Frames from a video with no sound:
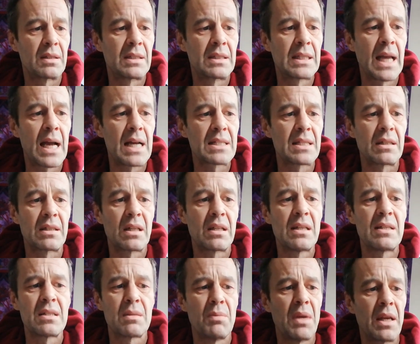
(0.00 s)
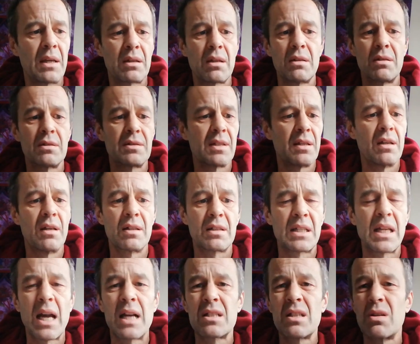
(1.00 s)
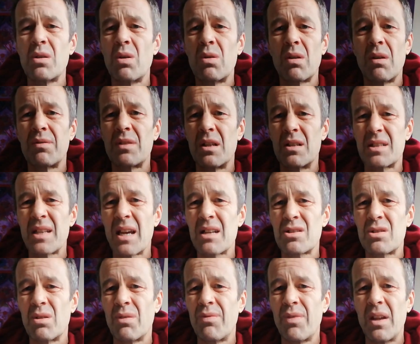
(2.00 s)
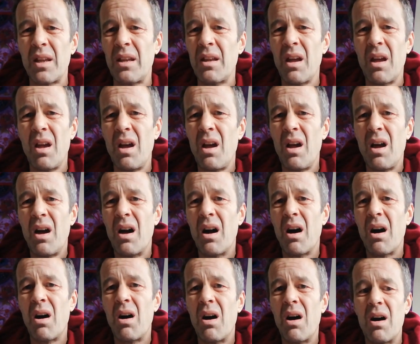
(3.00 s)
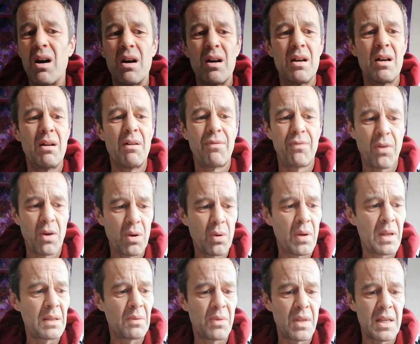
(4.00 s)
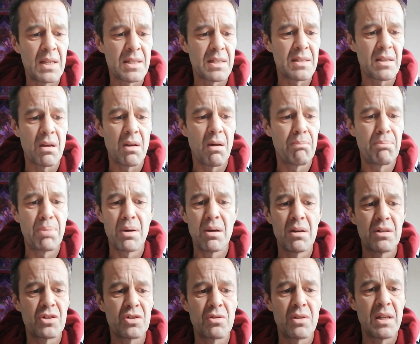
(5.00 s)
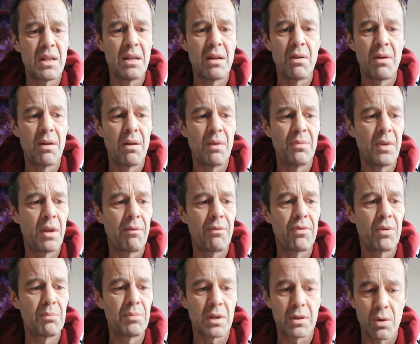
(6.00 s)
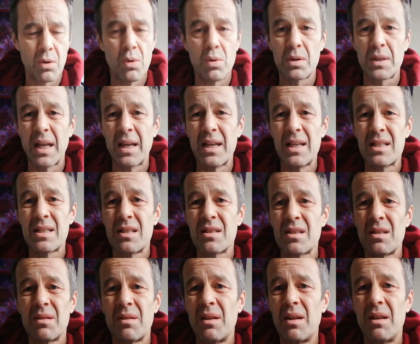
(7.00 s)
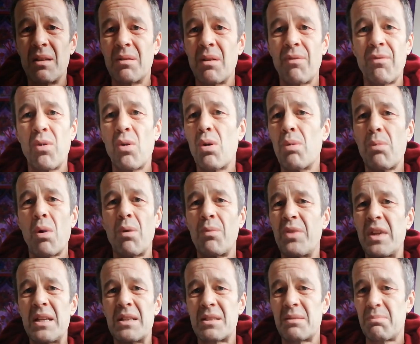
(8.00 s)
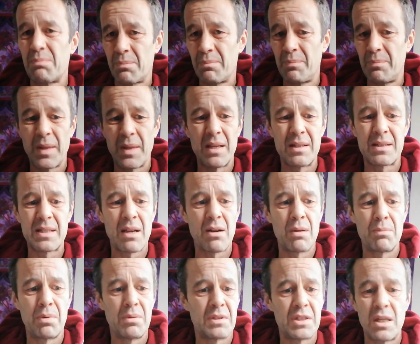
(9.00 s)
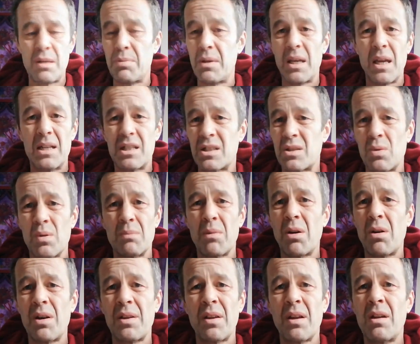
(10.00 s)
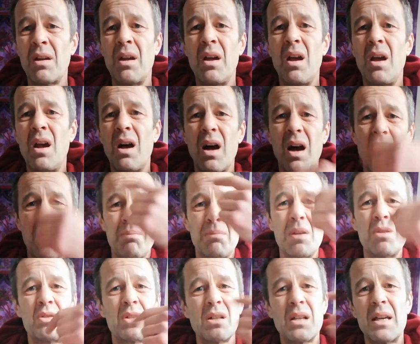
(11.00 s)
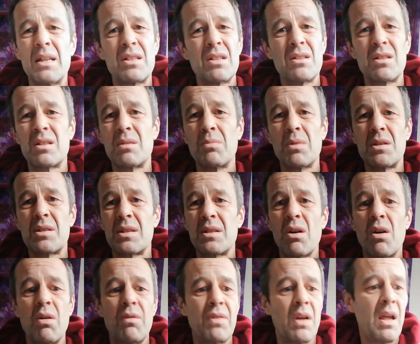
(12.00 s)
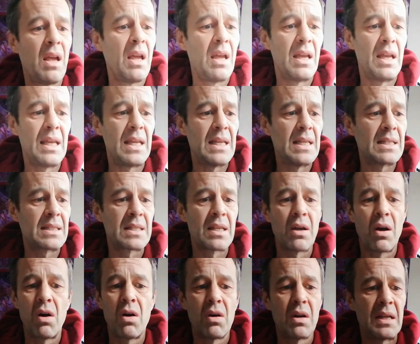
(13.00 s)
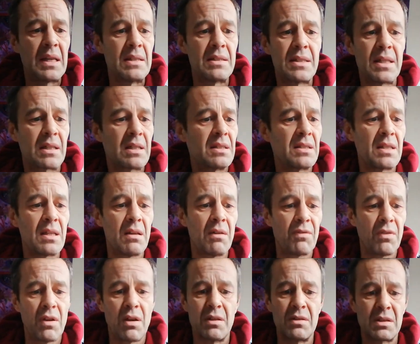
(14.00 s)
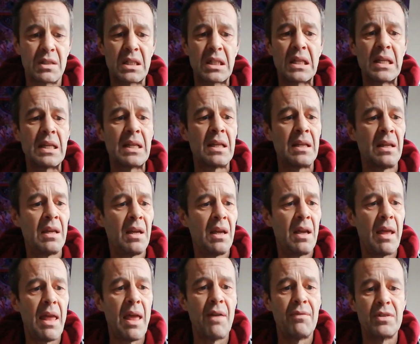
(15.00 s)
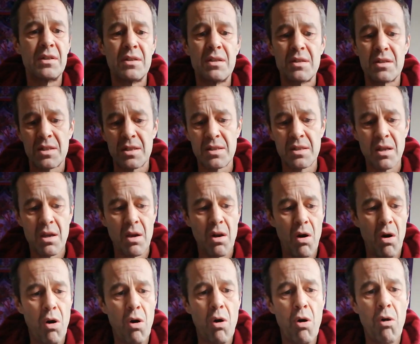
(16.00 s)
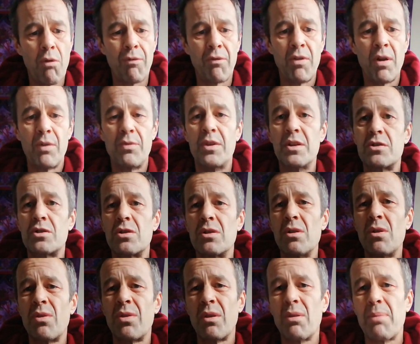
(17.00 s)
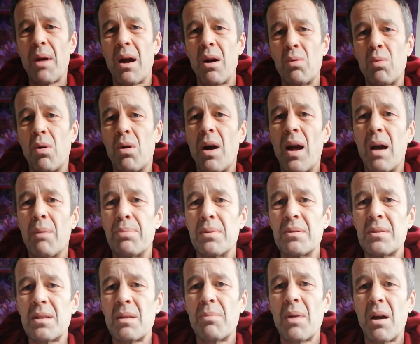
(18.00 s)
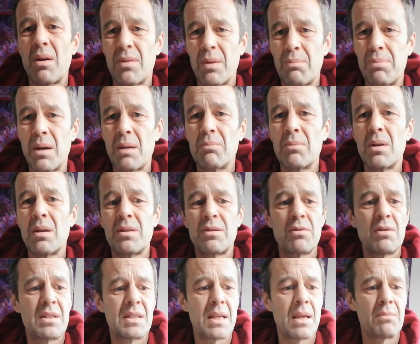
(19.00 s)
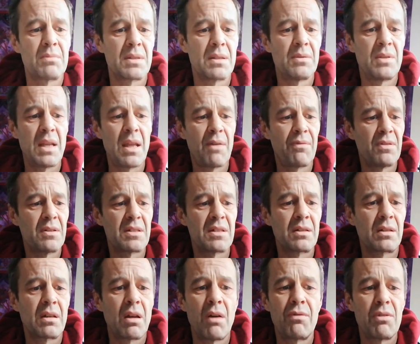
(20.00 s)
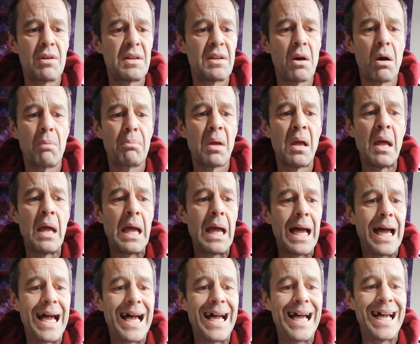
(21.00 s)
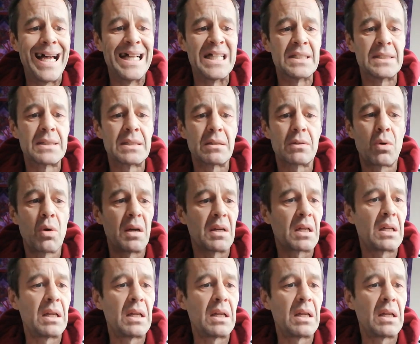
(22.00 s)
cataclysmic and catalogue of catastrophe following this perjury and from the court cases in the form of these terrible GBH to a minor and mutilations to myself is highly indicative and clear evidence of the truth about what happened, about the brick murder attempt and the efforts to cover it up. And quite